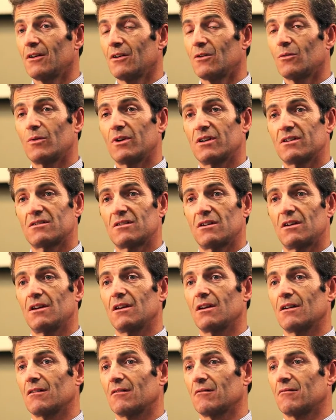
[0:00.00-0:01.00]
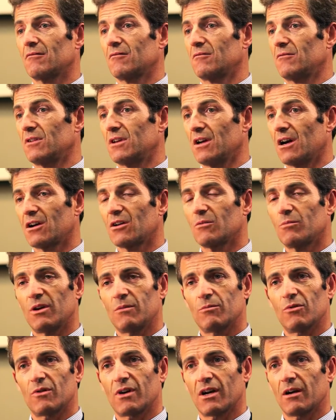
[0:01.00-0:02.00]
we're seeing younger
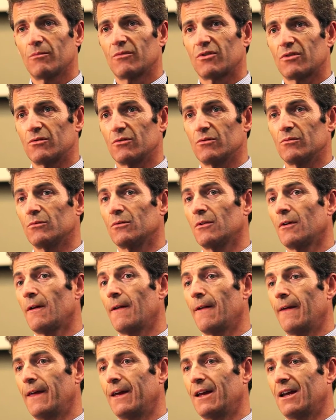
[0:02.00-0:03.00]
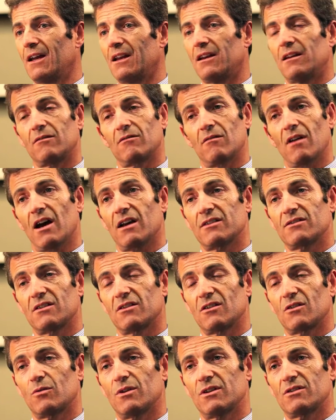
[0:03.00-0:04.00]
people come through and asking
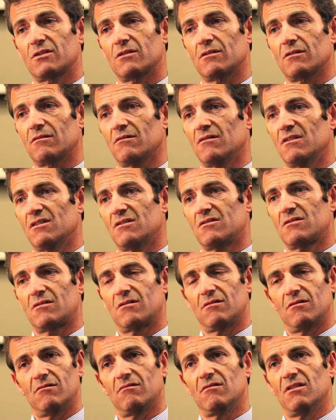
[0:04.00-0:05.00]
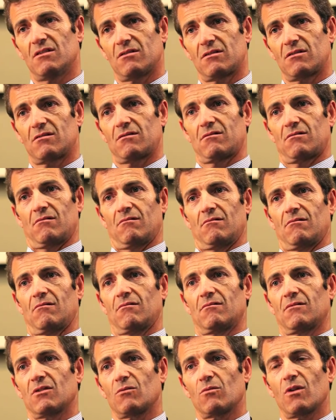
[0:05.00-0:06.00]
the question, is this
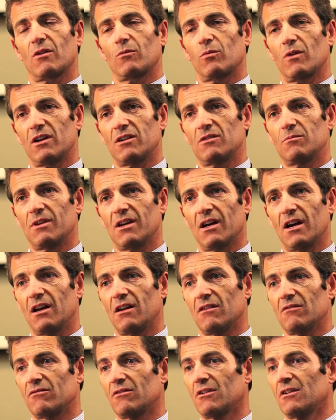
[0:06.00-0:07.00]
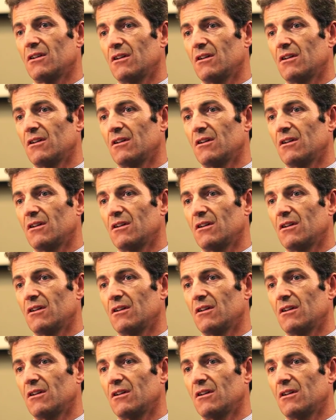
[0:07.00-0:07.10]
the right way to behave?